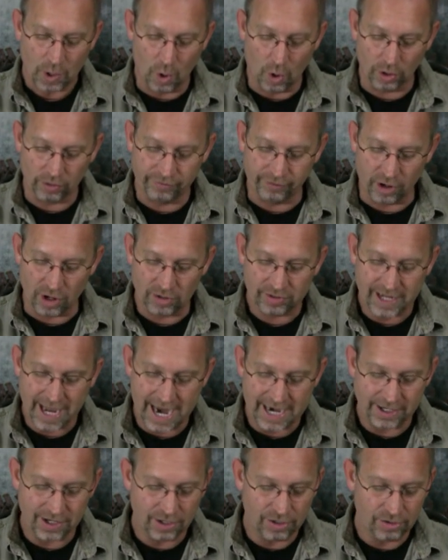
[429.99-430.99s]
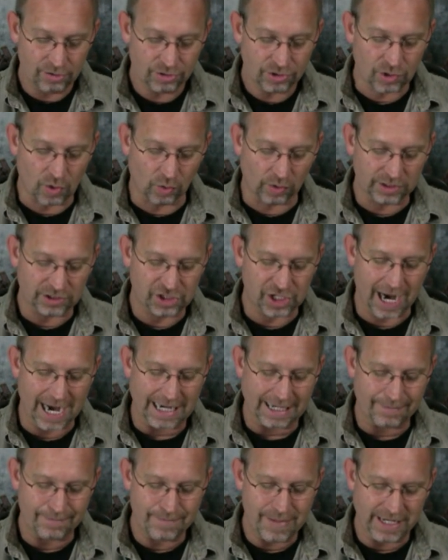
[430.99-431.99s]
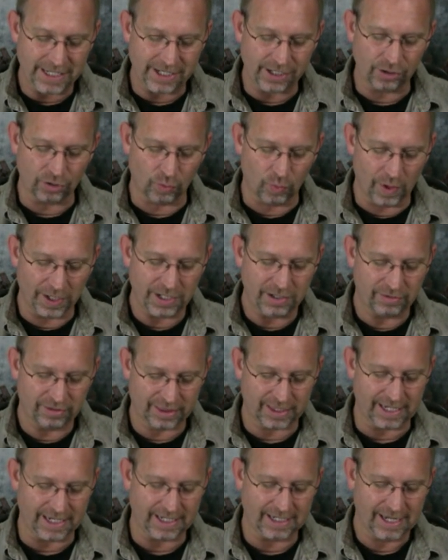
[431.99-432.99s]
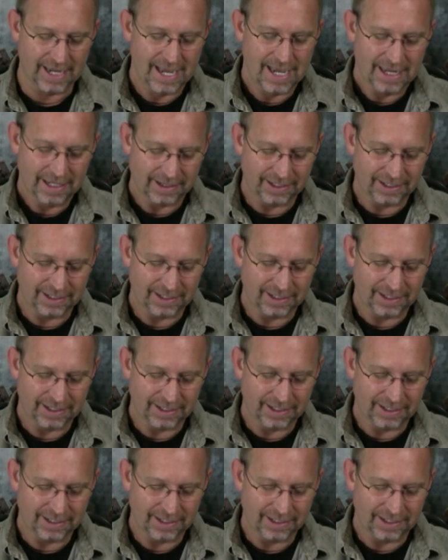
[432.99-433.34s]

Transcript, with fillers: or volcanoes or a giant meteor. What do you think?